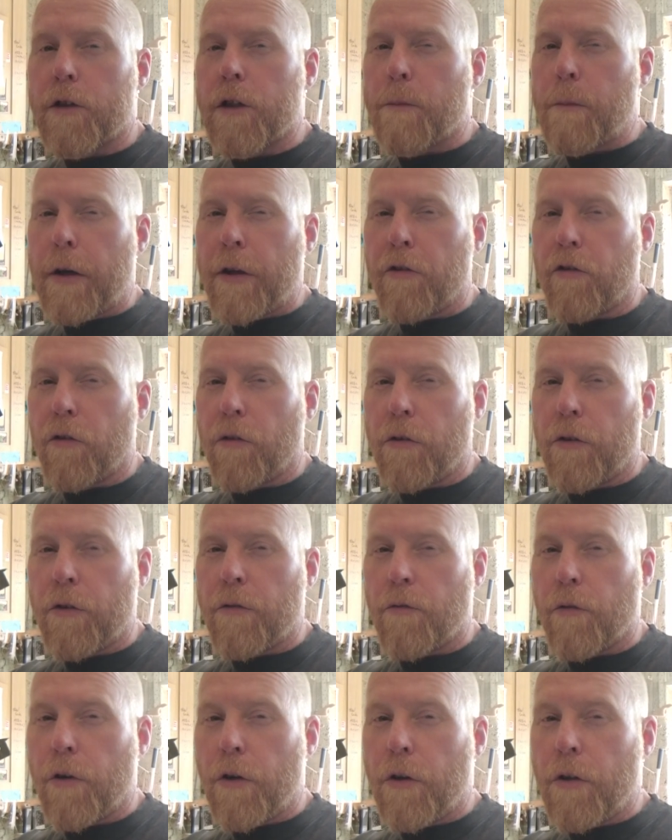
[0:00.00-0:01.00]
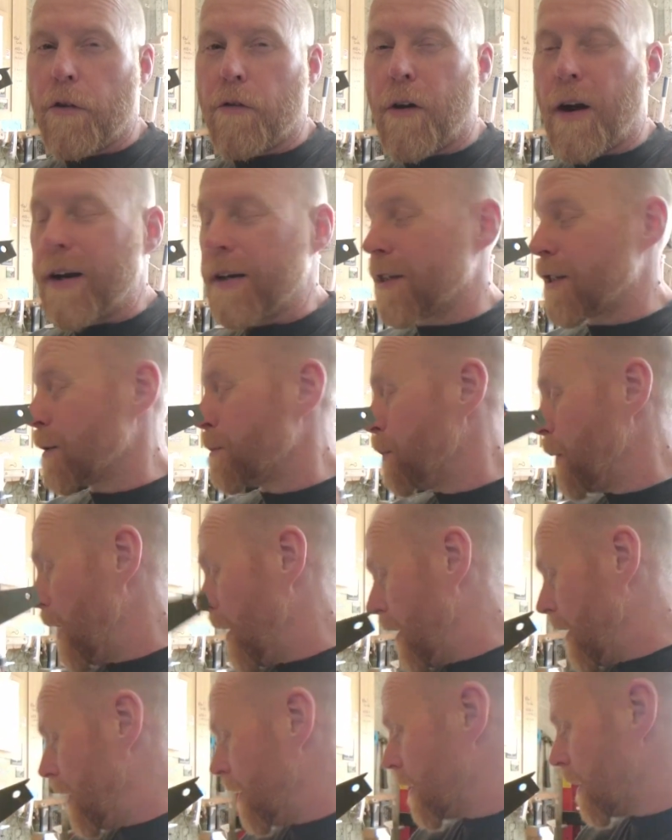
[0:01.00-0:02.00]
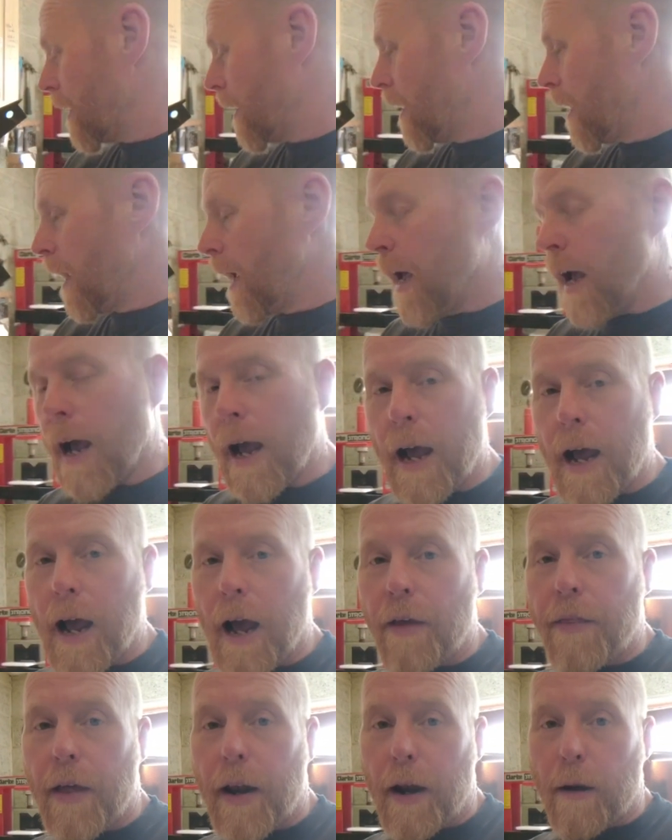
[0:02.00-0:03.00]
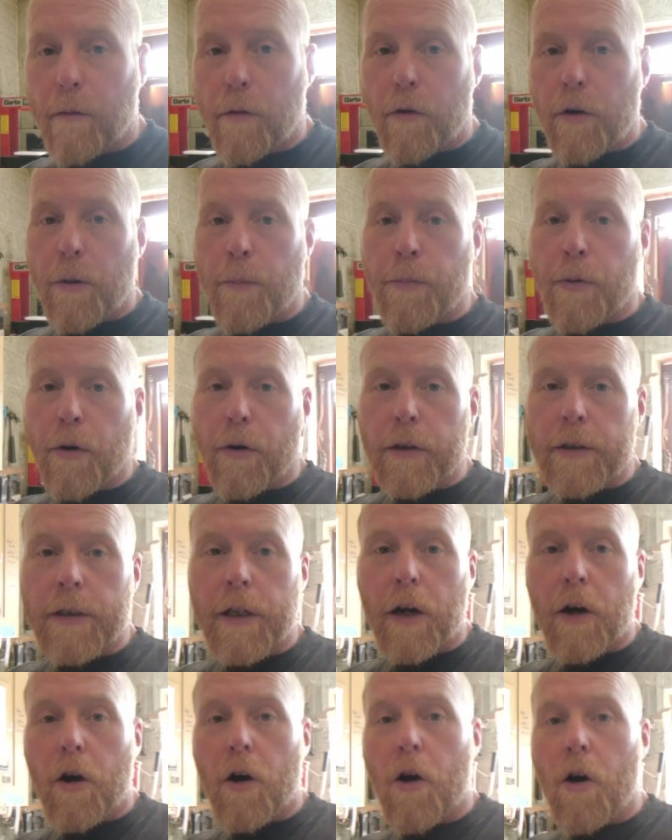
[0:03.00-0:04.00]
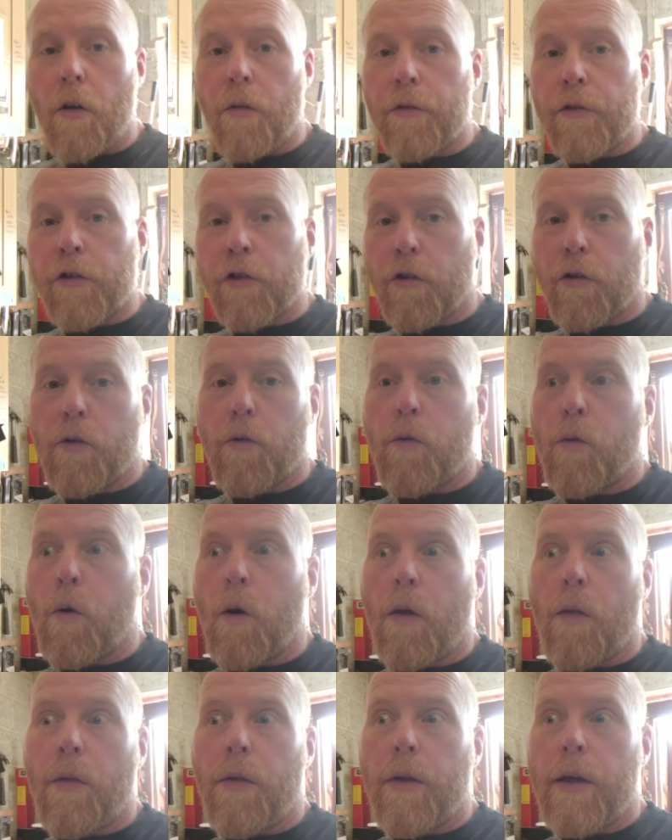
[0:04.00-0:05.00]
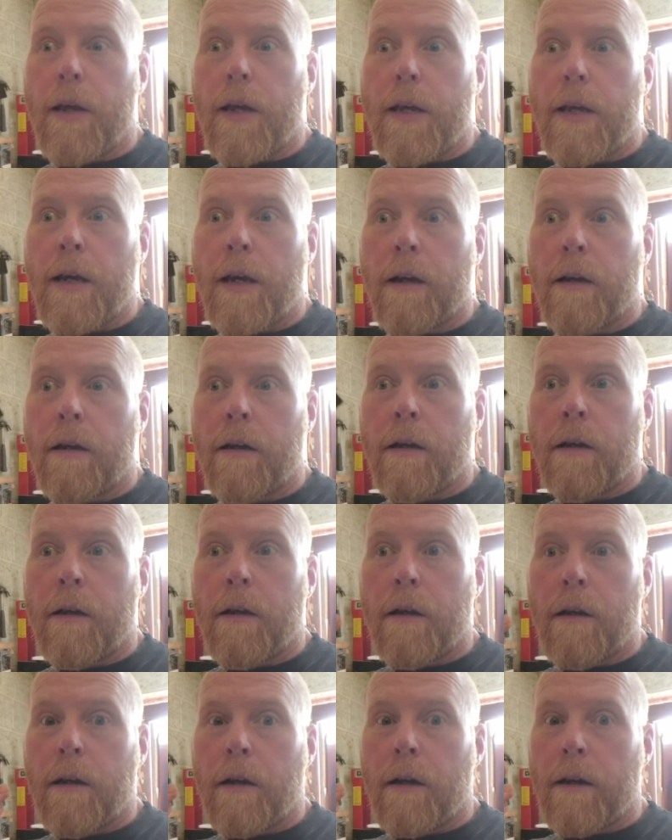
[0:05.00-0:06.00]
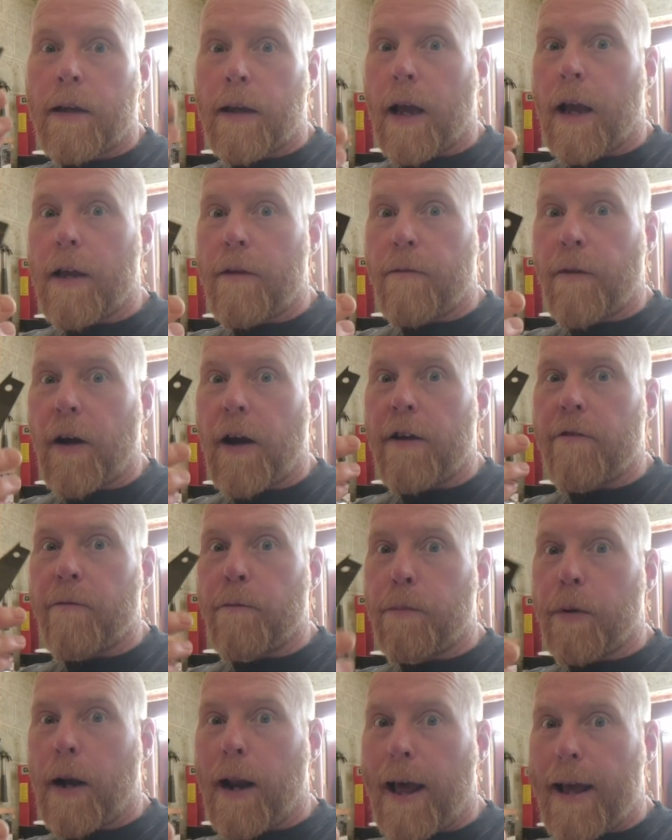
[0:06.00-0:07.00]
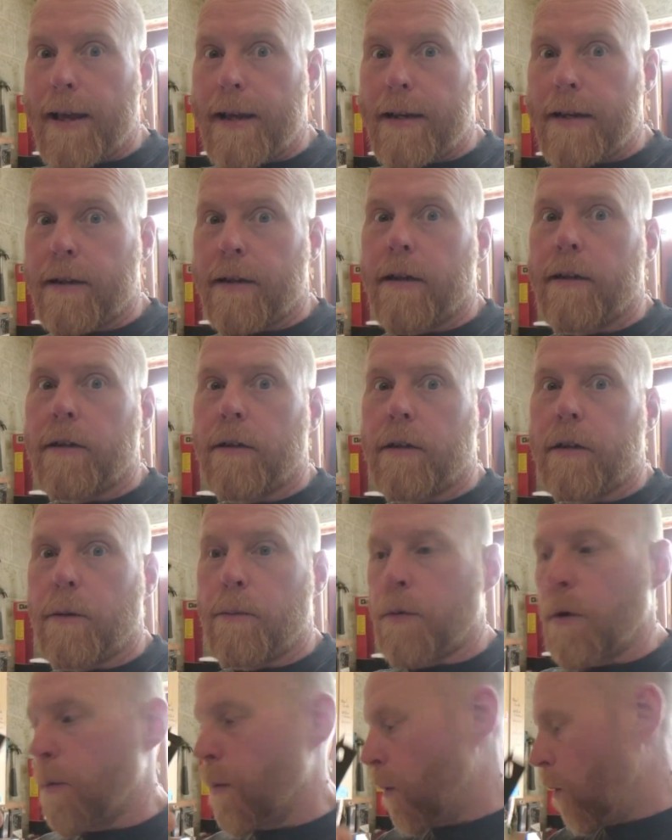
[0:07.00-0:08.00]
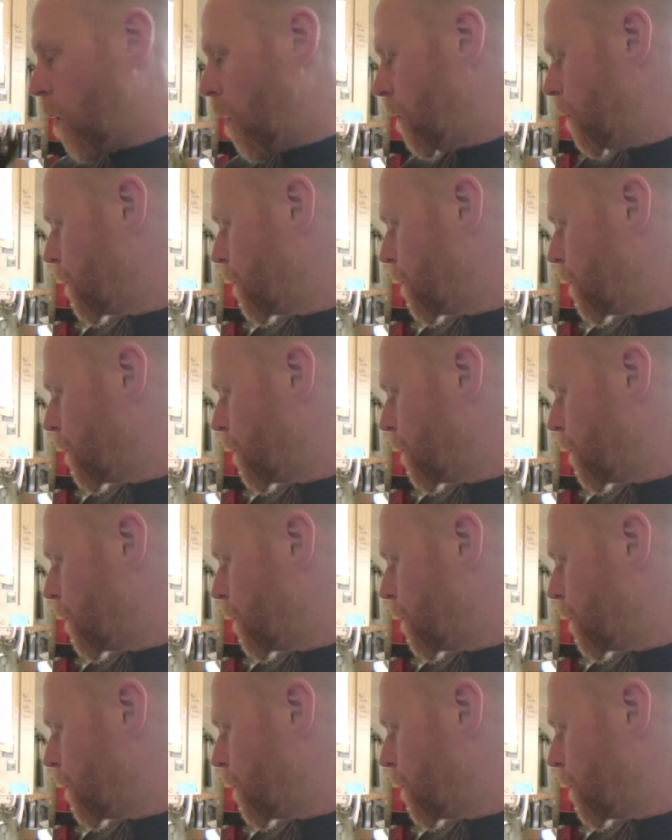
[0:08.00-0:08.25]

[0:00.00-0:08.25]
and make sure that it's running at the right speed. And then I'm going to put it on to the K5 blade, the proper one.